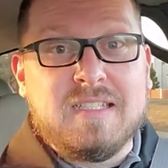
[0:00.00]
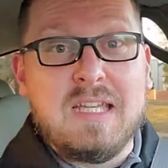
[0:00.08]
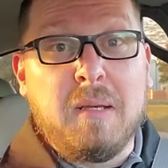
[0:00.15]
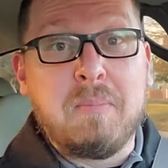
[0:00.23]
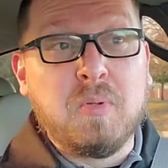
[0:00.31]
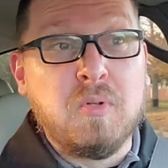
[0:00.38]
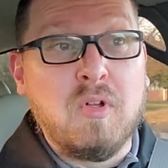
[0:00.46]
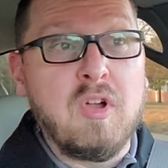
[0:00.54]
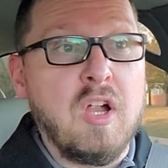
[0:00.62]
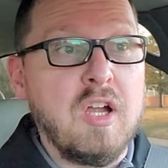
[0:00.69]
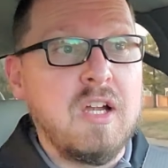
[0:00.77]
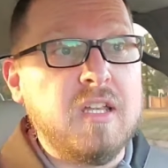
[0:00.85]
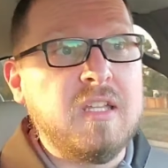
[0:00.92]
Deadpool
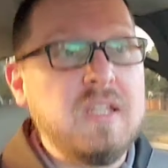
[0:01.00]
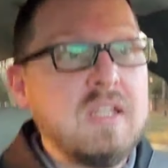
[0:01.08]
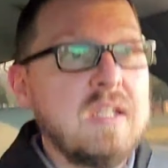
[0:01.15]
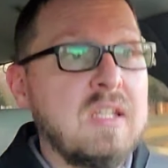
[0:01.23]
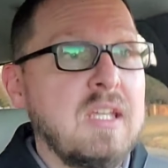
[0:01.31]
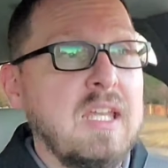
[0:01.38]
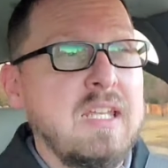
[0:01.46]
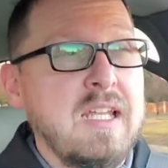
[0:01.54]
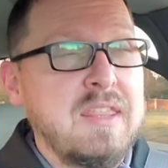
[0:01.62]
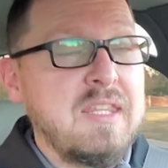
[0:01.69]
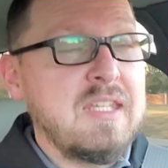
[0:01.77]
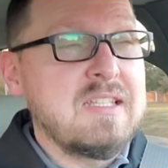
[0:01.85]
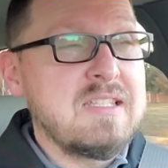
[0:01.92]
card. And I
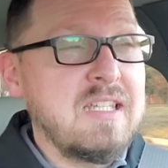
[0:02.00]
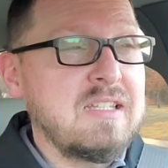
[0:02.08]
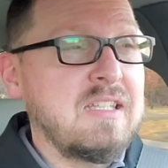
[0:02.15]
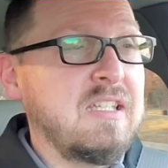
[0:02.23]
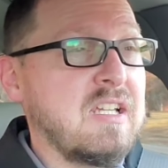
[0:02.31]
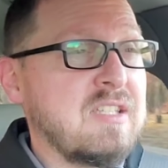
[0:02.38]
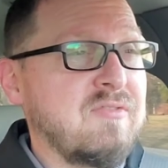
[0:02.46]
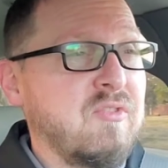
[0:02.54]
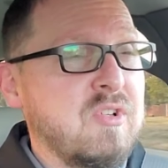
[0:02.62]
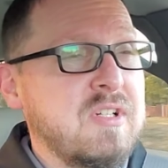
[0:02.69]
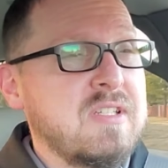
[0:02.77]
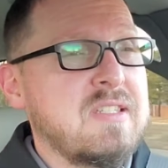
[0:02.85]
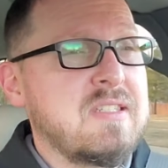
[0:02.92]
think it's like the
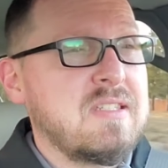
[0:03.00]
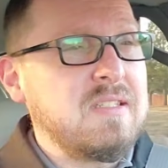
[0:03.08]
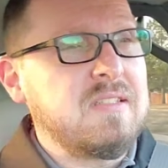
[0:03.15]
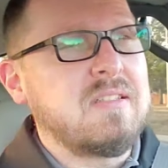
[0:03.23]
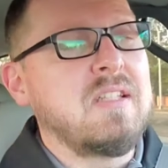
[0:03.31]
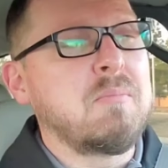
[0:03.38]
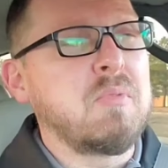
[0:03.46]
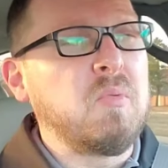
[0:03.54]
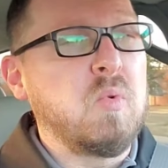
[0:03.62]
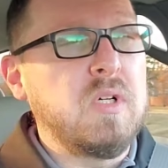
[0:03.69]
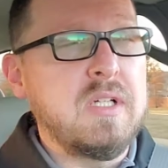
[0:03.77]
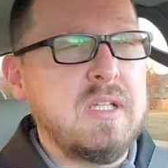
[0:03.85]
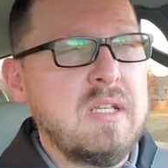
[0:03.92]
X-Force number
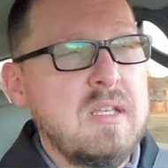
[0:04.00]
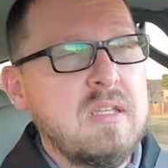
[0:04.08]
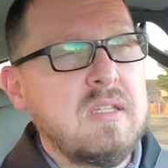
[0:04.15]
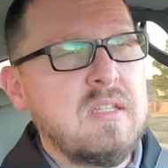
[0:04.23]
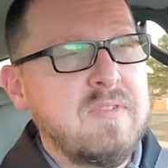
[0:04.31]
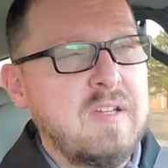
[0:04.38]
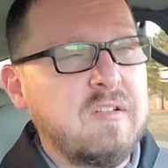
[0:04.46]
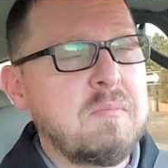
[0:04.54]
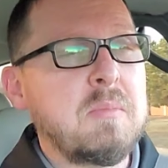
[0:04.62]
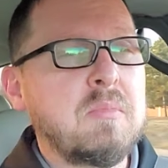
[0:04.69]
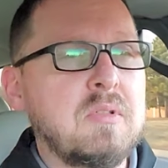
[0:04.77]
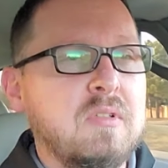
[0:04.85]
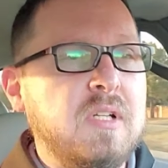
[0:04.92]
one, if I
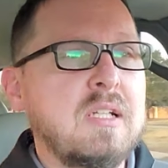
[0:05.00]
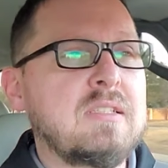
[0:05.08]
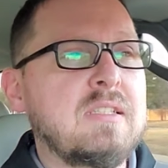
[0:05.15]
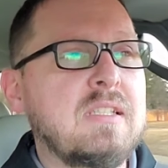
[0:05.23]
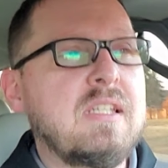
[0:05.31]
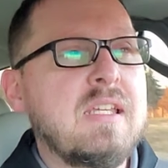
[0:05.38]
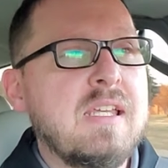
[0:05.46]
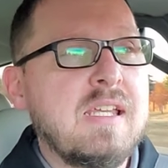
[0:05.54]
remember correctly.